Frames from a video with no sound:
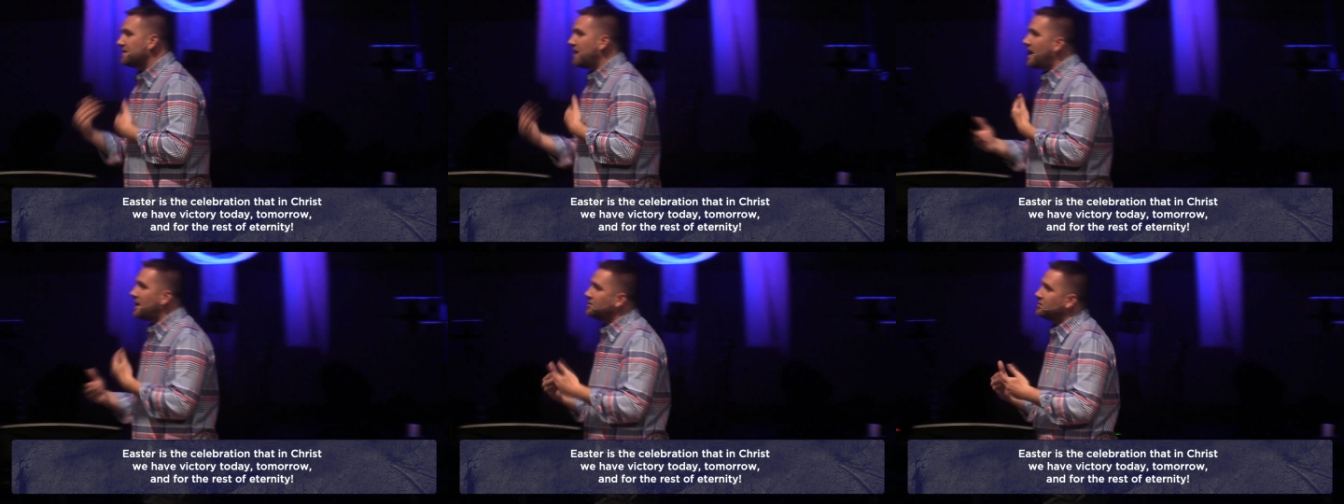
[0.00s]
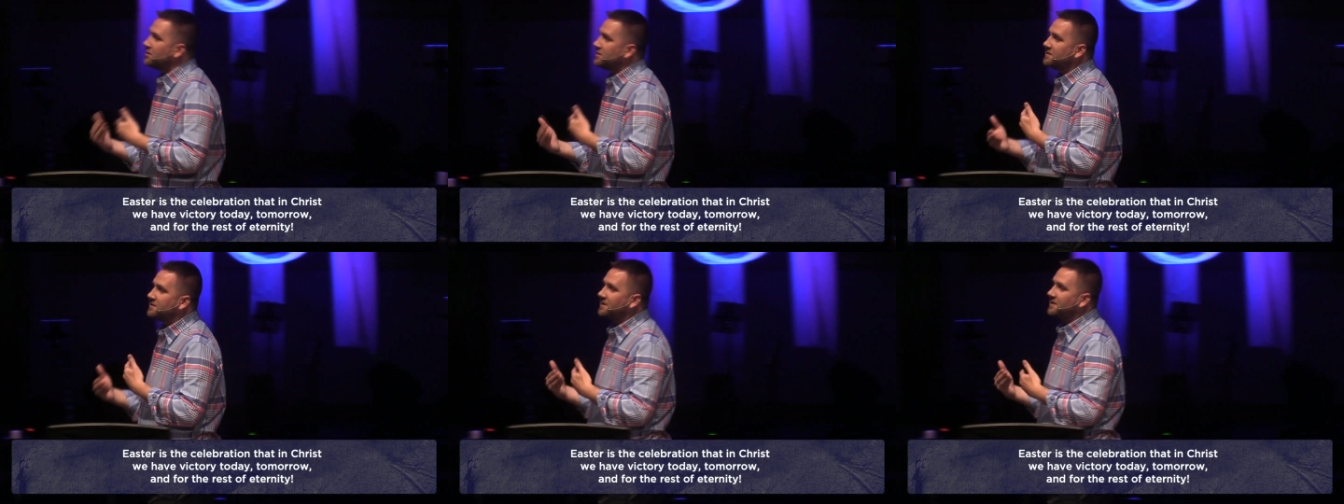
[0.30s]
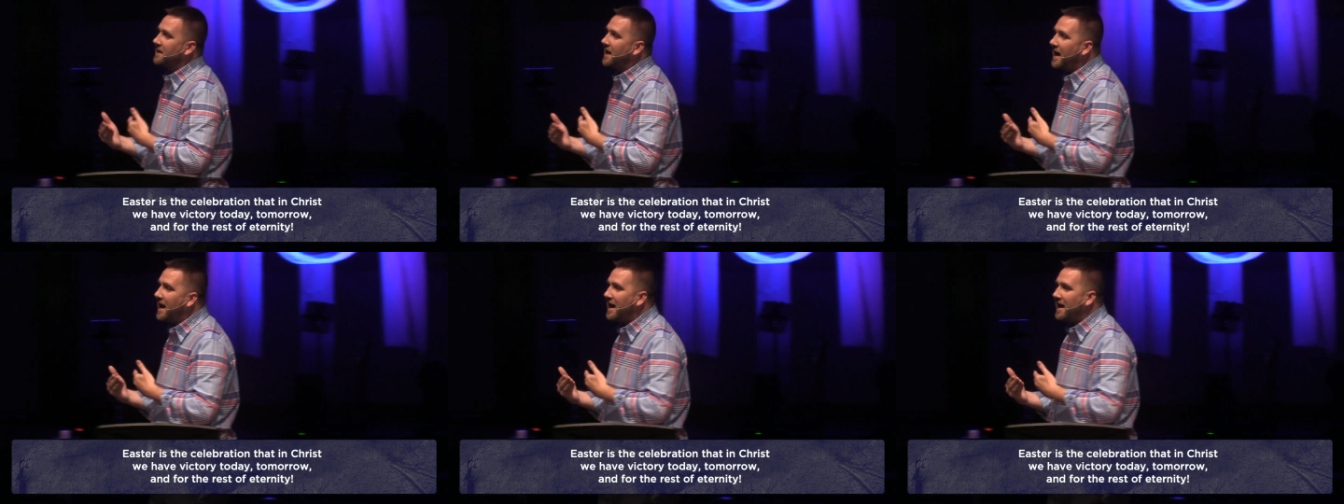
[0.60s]
not just
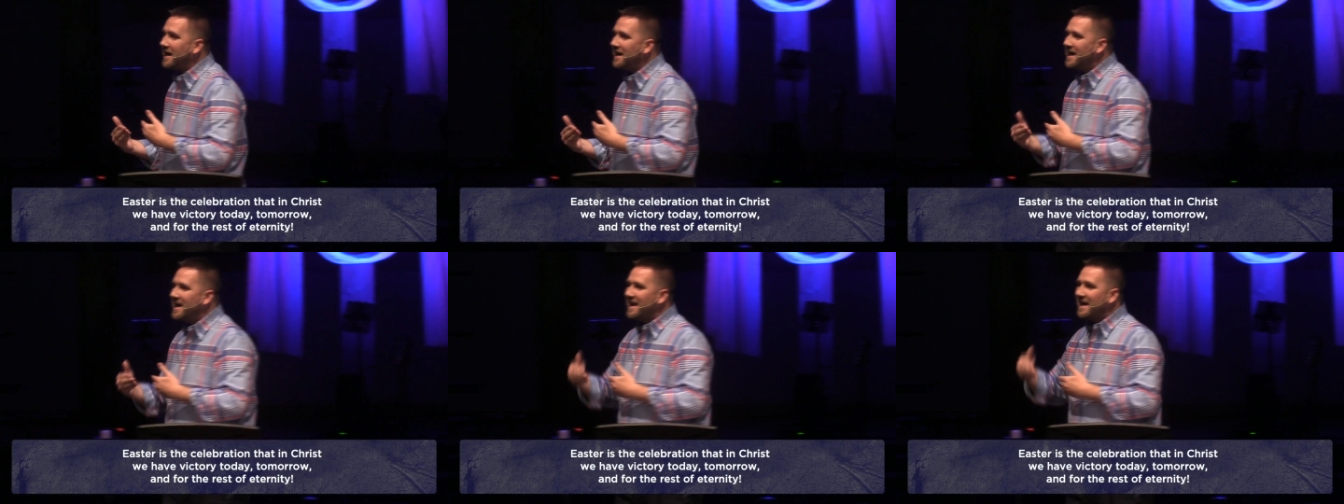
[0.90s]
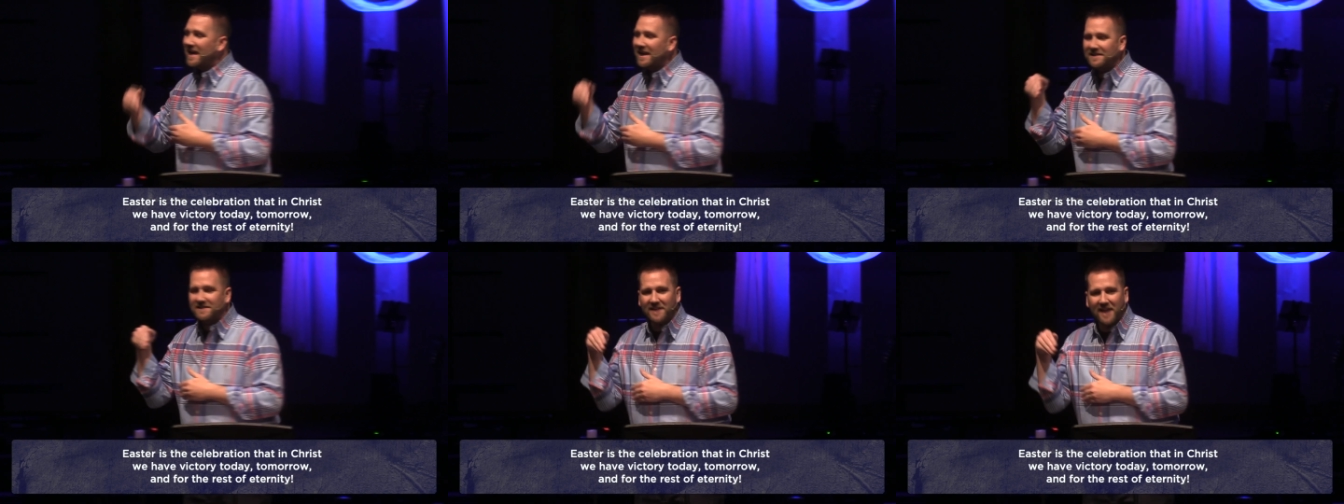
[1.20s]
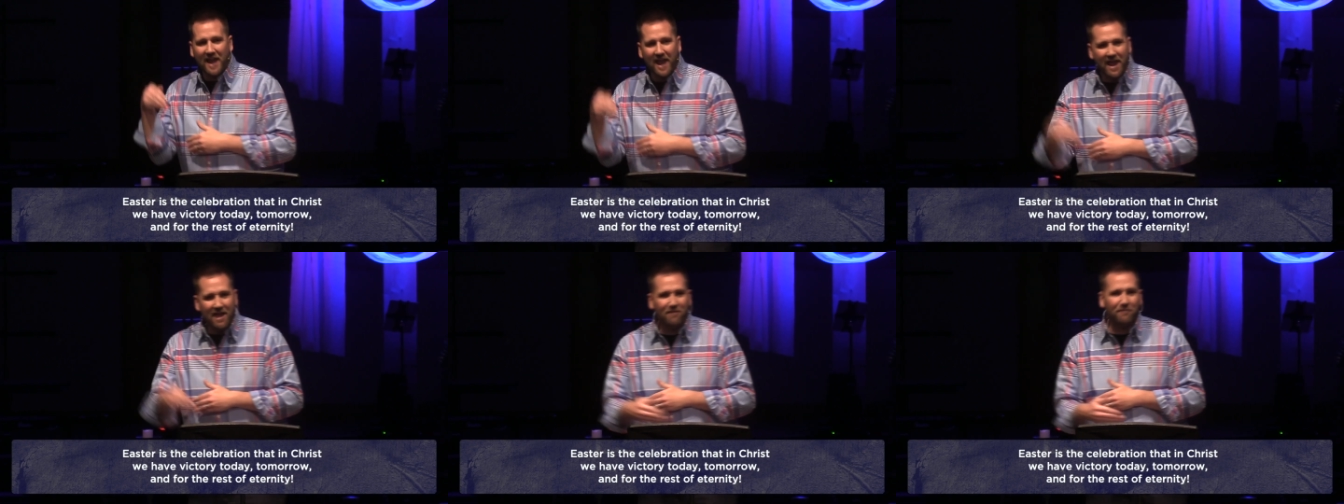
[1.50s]
today, it's
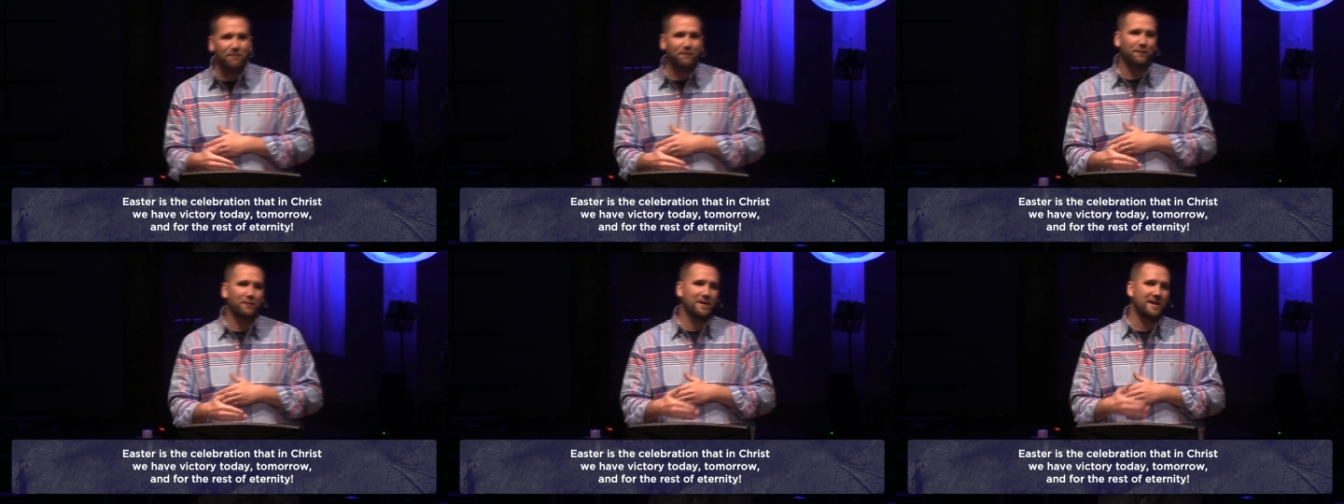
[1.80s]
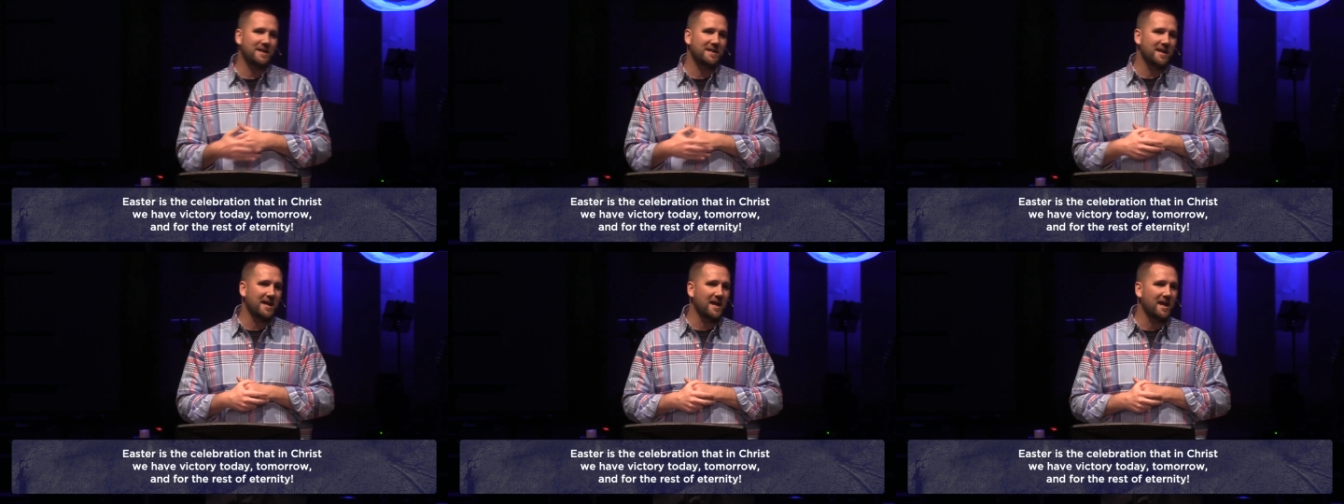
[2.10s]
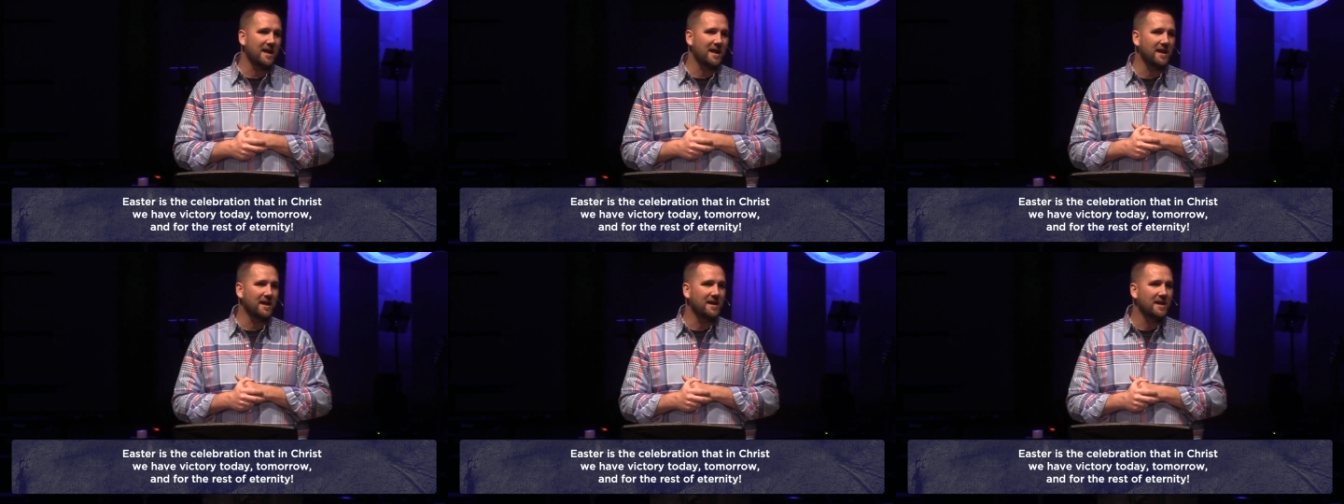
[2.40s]
every
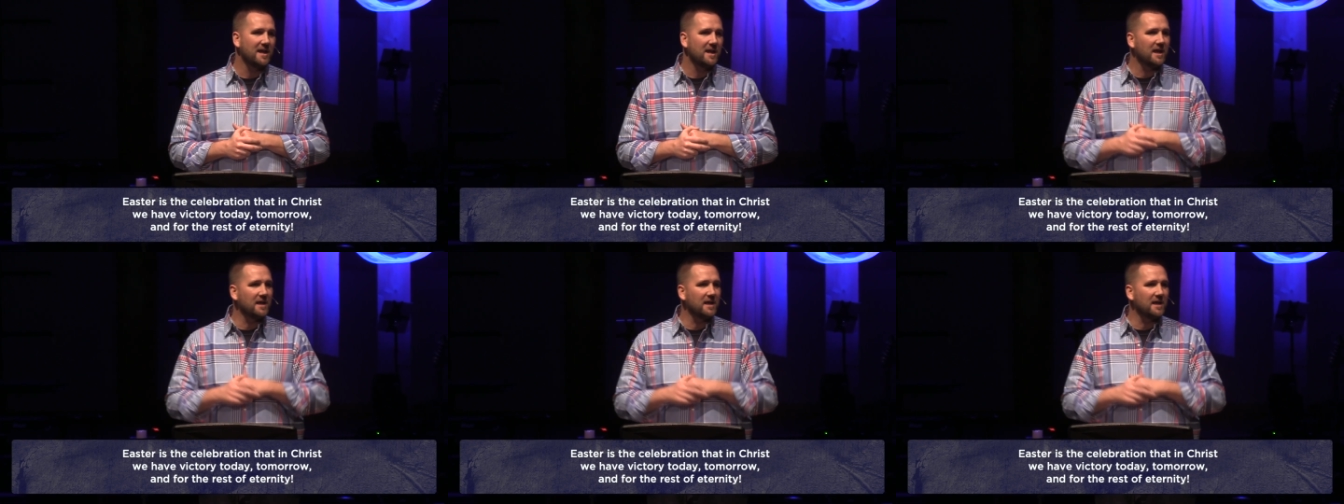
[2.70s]
day.